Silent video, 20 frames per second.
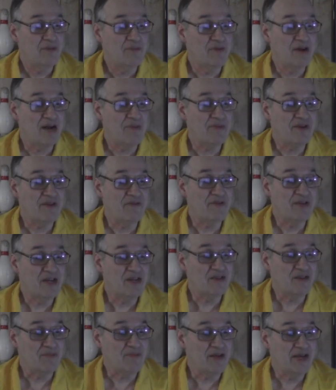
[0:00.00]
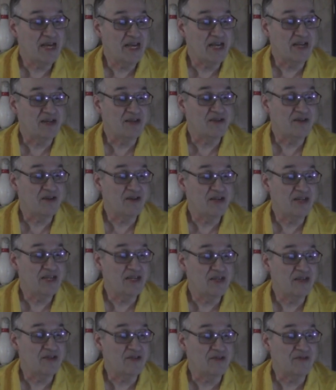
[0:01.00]
Properly fill out the blank and turn it
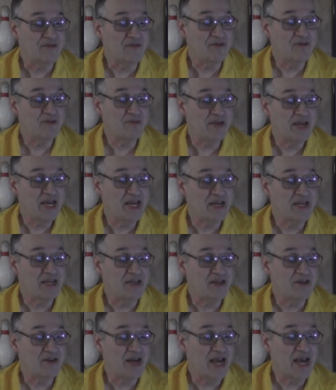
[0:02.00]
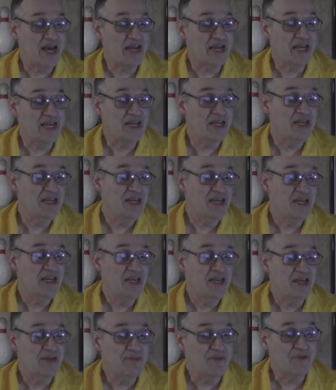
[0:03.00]
in to the floorman at your alley
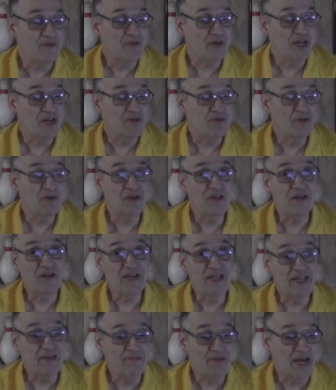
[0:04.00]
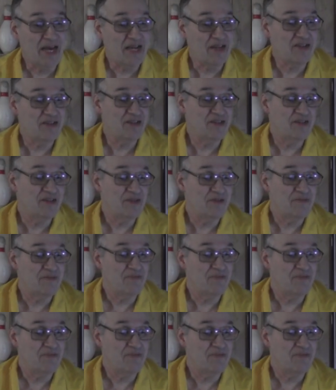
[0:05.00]
before you roll your league match.